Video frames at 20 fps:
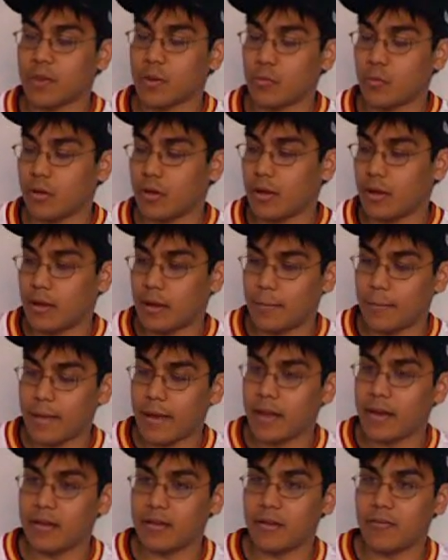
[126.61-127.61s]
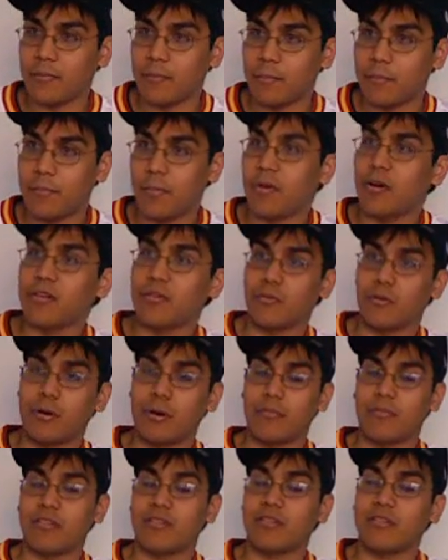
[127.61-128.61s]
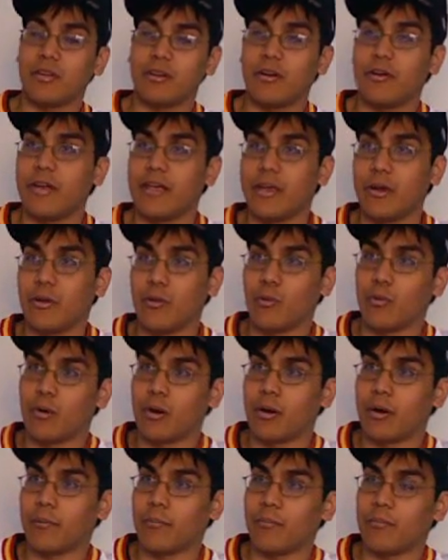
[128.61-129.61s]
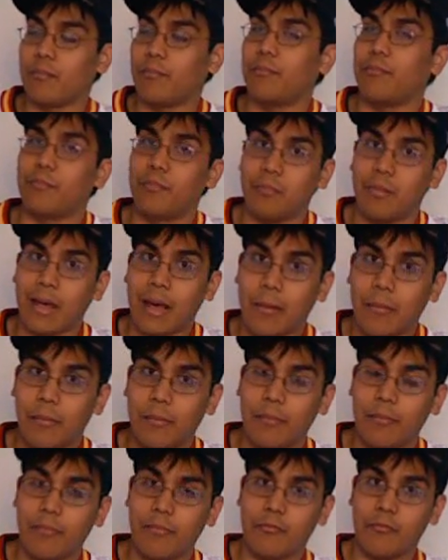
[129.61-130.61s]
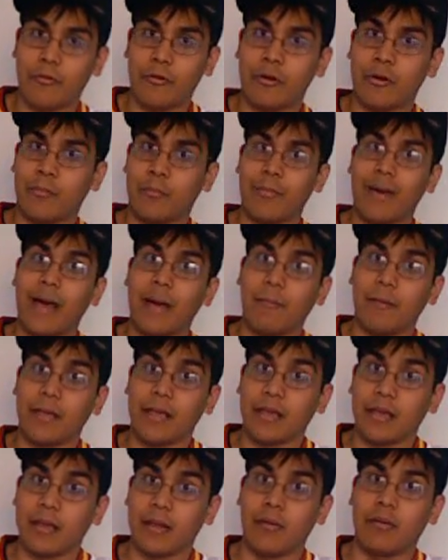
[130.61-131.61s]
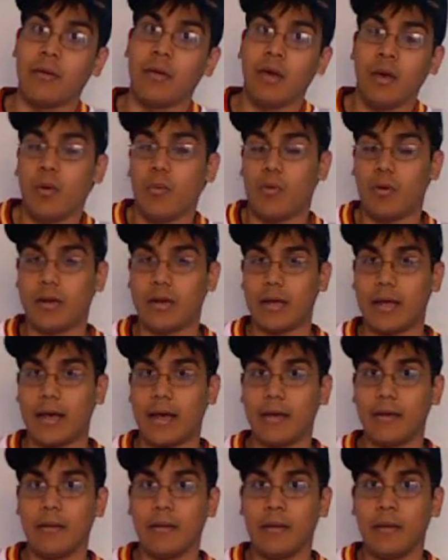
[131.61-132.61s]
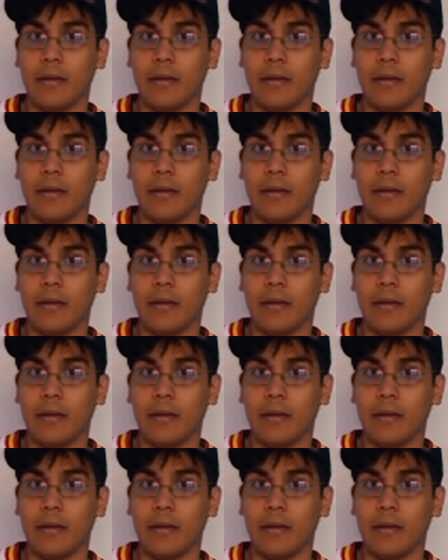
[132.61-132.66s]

would edit the parts where I'm stuttering or where I'm babbling and whatnot.